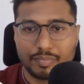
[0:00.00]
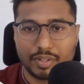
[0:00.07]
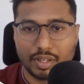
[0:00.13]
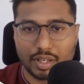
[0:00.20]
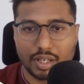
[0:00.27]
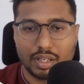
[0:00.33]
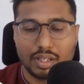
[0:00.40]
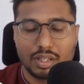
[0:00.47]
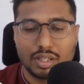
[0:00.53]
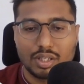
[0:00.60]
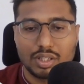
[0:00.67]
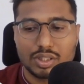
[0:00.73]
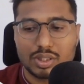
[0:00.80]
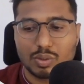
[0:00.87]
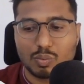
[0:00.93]
Okay,
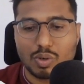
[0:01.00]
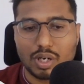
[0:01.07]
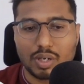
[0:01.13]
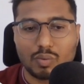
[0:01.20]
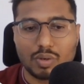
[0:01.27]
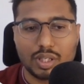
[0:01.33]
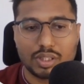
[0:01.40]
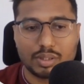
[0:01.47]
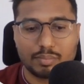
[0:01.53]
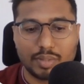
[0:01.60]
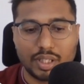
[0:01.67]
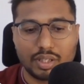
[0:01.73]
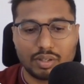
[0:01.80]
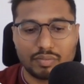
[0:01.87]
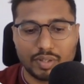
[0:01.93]
so what is the
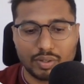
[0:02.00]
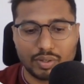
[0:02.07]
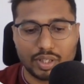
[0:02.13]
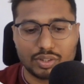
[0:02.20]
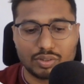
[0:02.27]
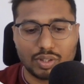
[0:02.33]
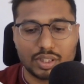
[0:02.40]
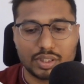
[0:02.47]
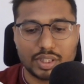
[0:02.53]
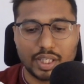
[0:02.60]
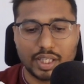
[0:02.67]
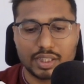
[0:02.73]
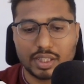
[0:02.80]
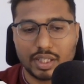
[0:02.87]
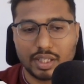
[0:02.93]
meaning of it? Okay, so I'll say
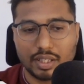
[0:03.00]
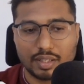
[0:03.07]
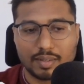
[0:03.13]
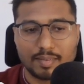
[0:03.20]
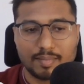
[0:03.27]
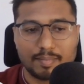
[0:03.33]
exit here.